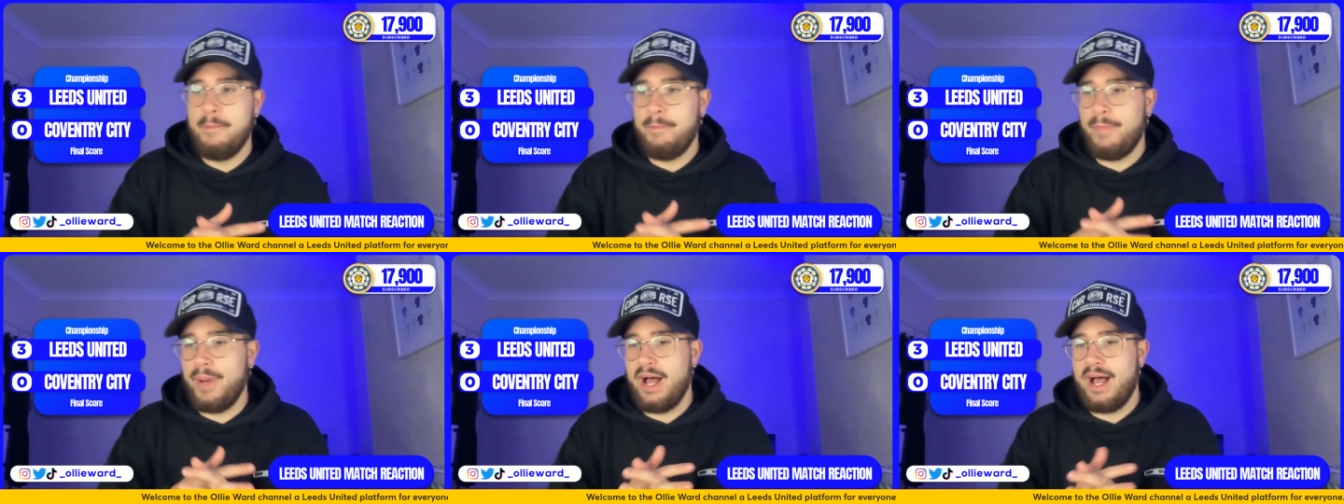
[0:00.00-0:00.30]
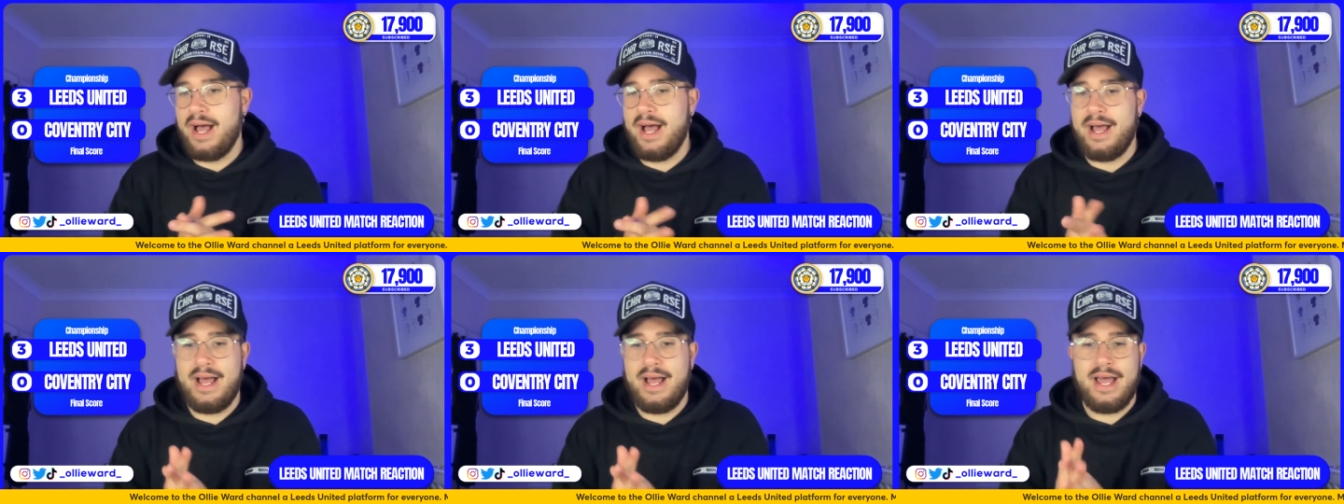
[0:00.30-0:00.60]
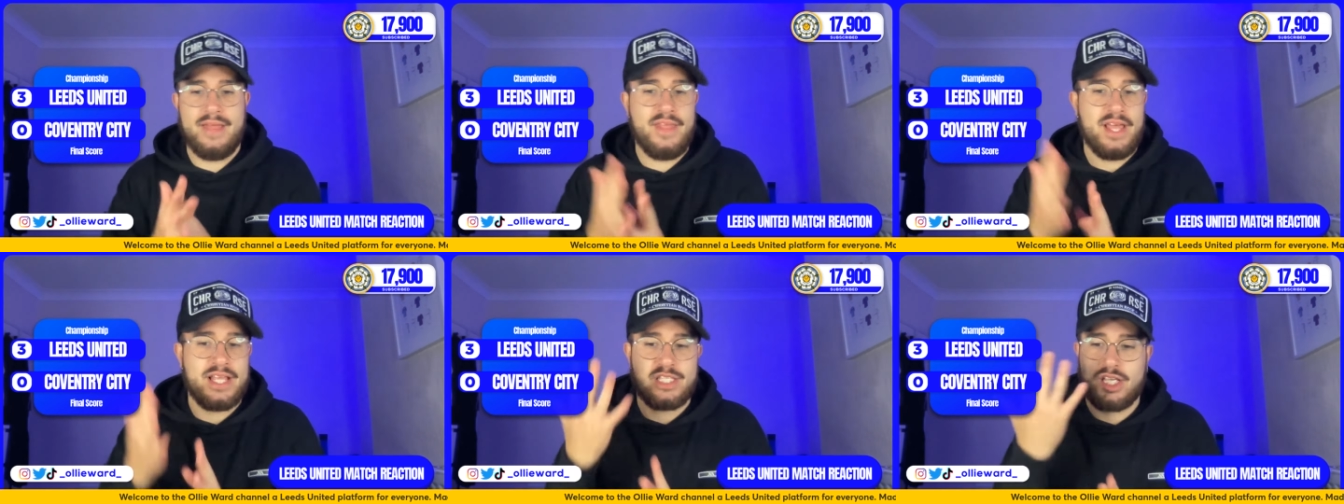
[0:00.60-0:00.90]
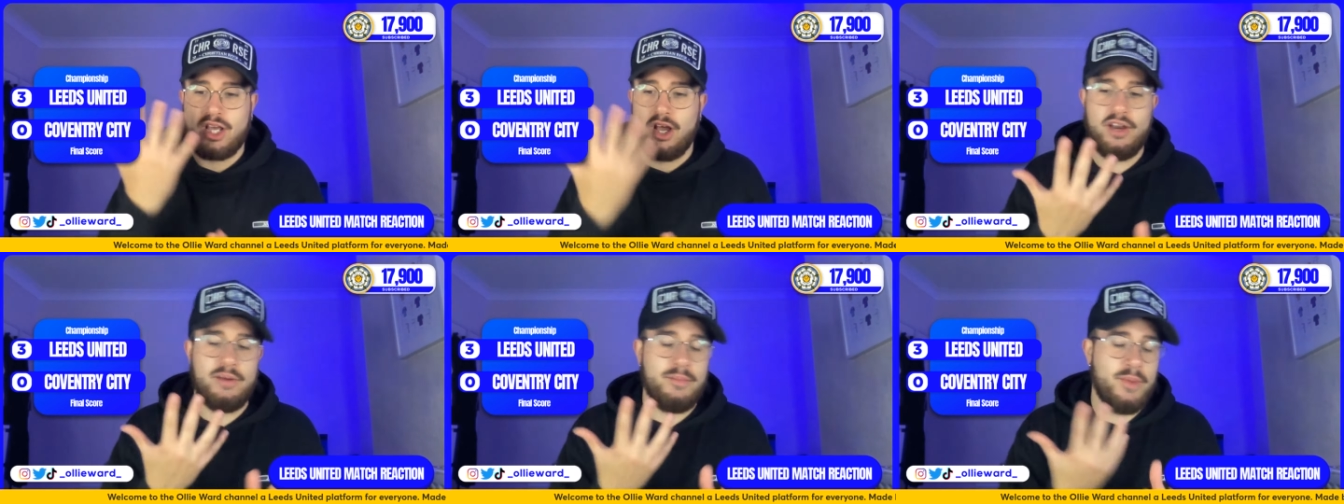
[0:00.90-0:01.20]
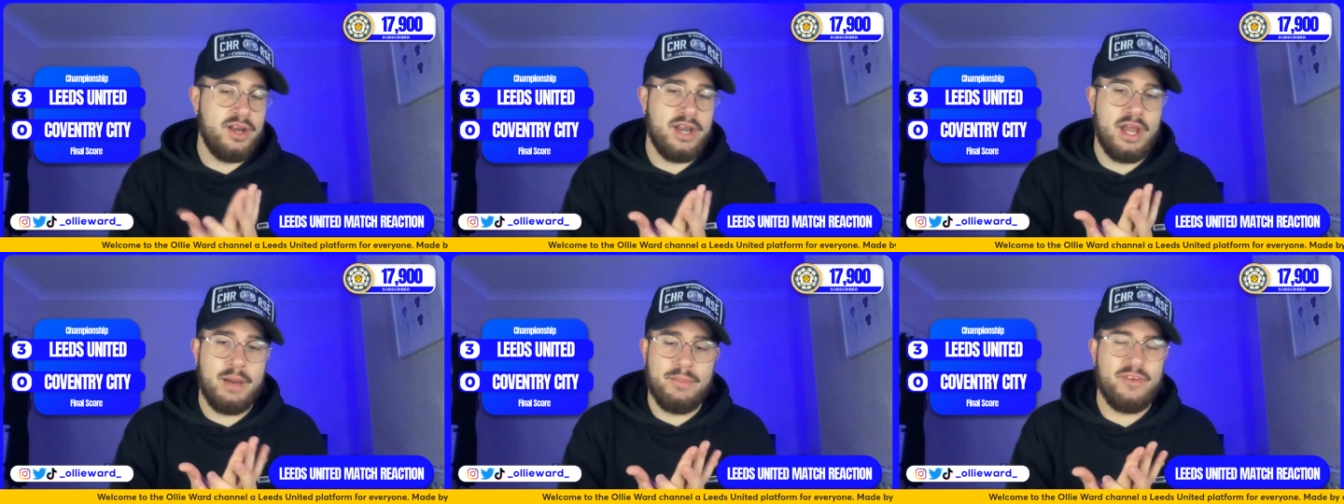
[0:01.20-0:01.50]
But uh, that's kind of
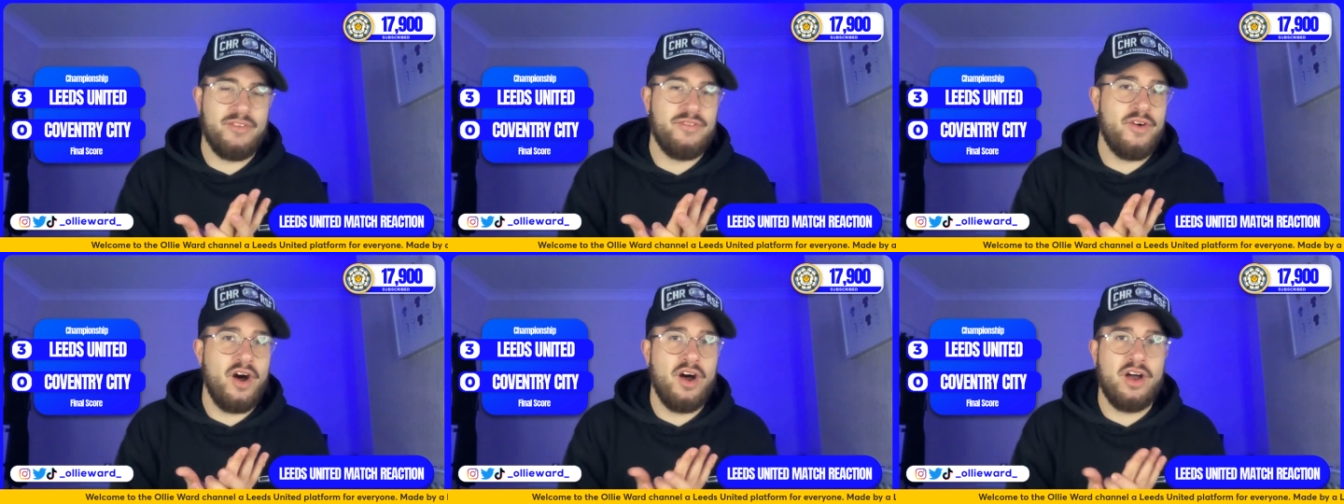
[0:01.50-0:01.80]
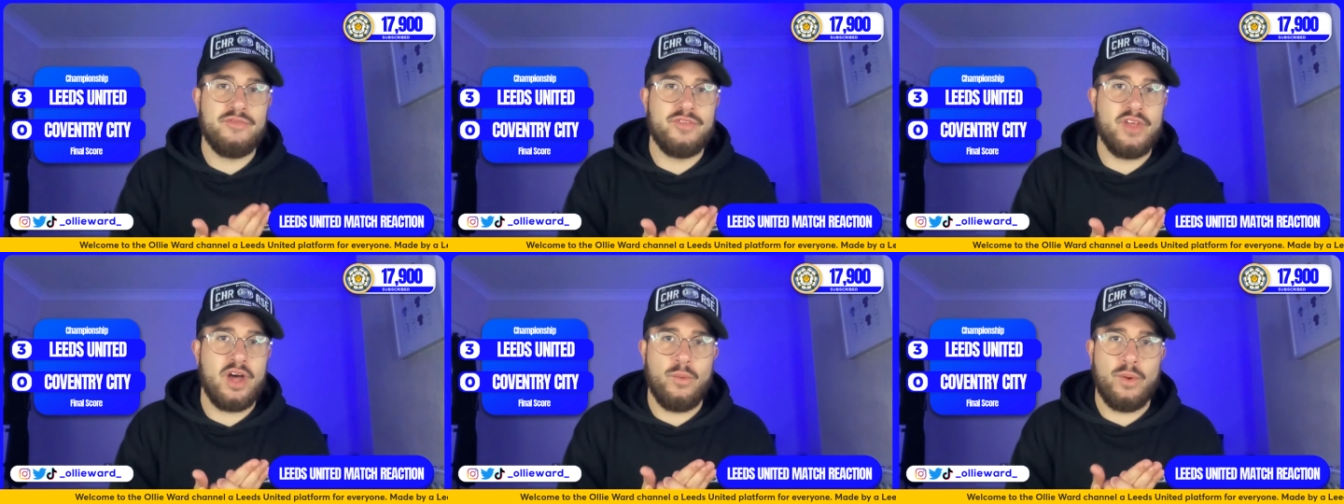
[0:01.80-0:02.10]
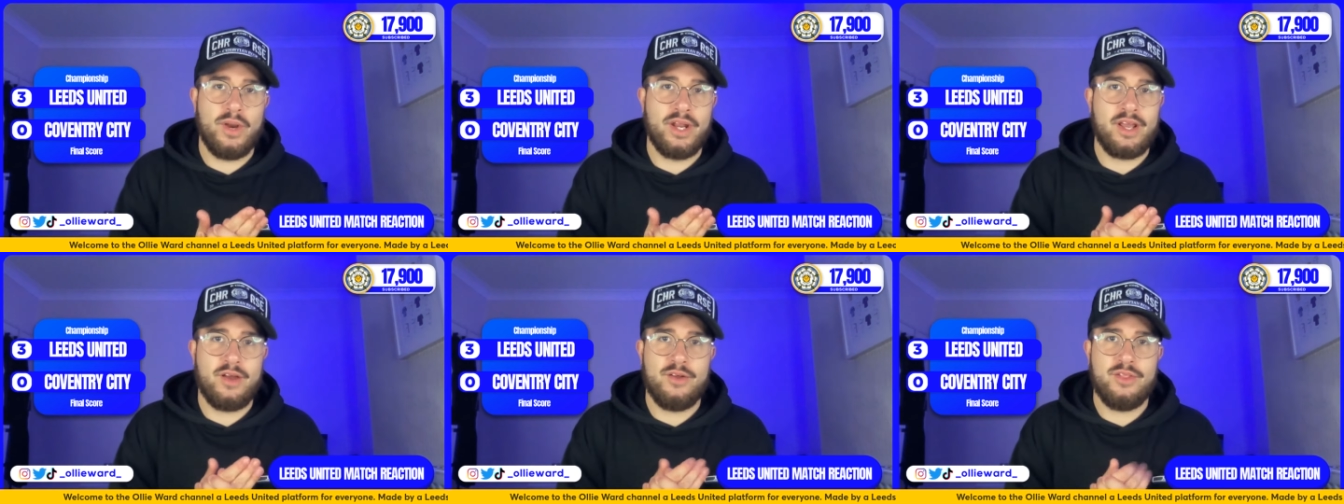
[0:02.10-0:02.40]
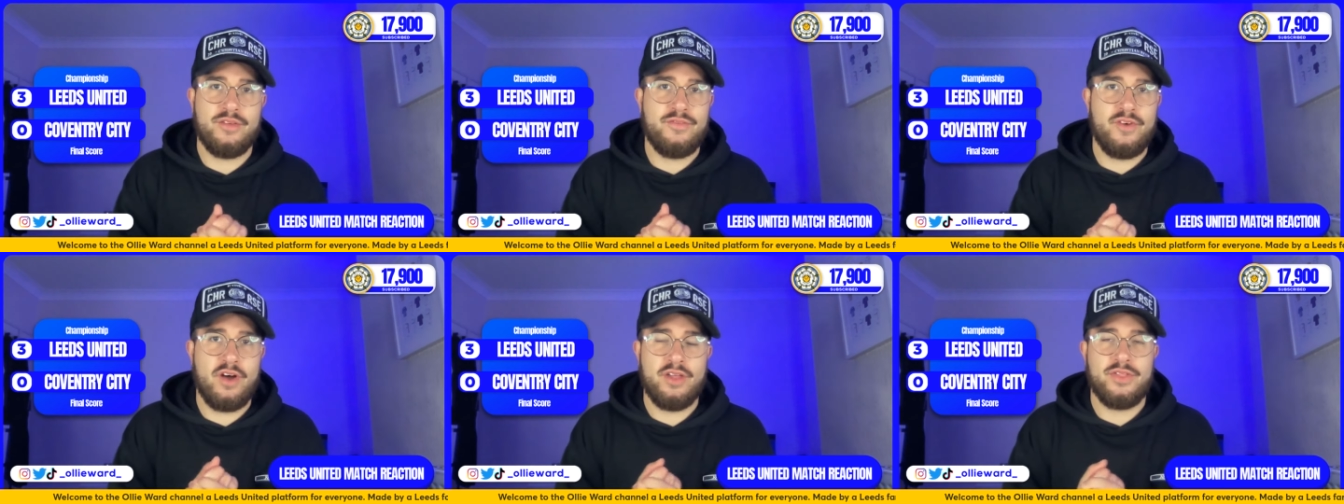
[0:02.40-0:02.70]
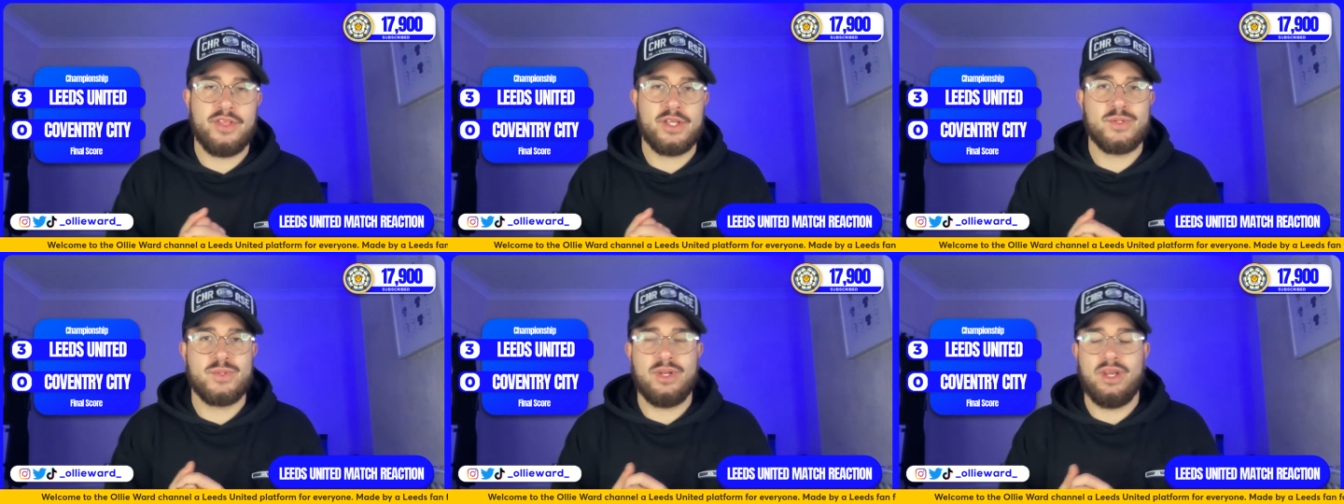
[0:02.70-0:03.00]
my number five that I want to go with the five
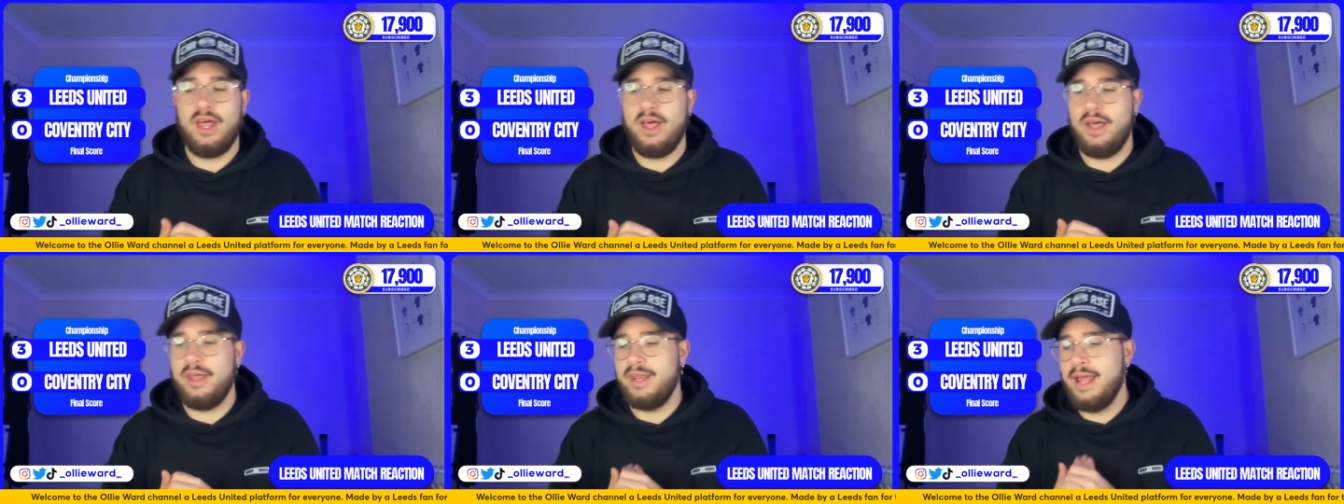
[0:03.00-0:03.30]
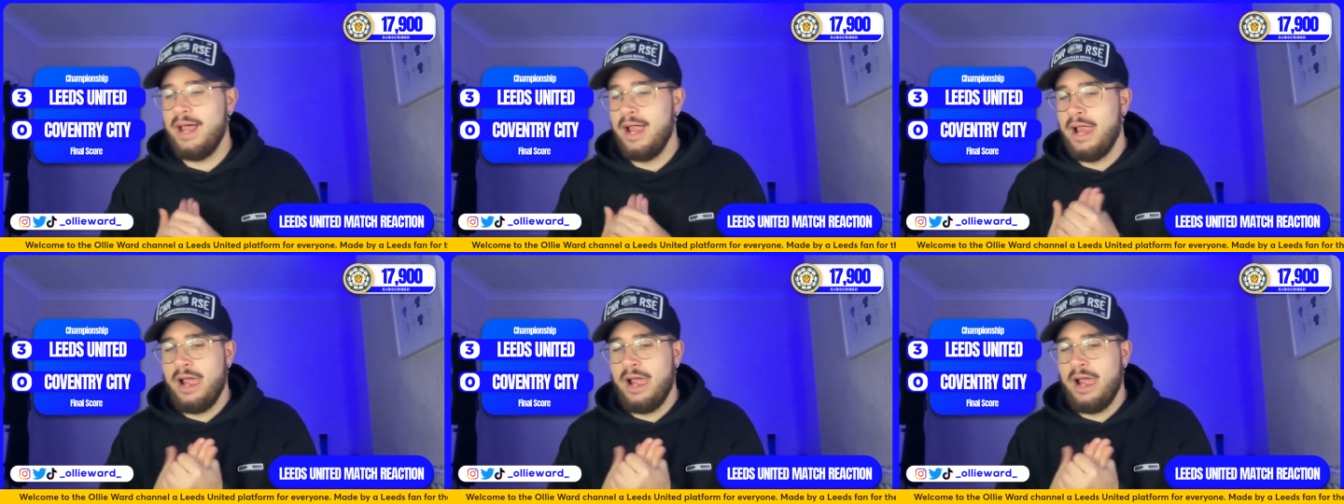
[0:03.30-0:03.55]
things we learned